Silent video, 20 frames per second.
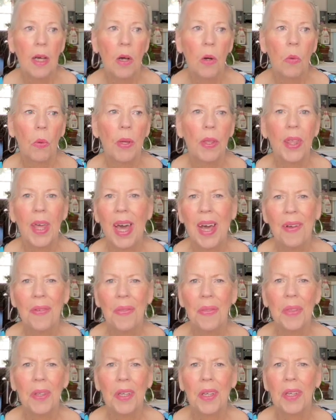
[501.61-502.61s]

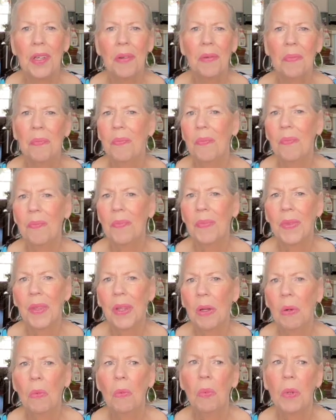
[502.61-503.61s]
without the
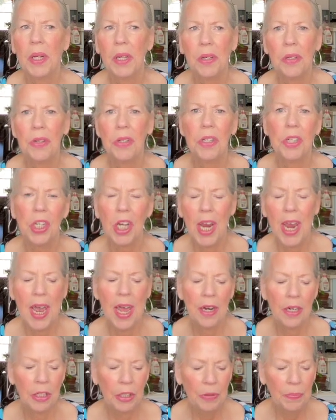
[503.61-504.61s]
weird
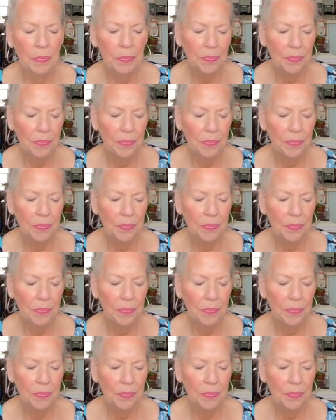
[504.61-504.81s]
channel.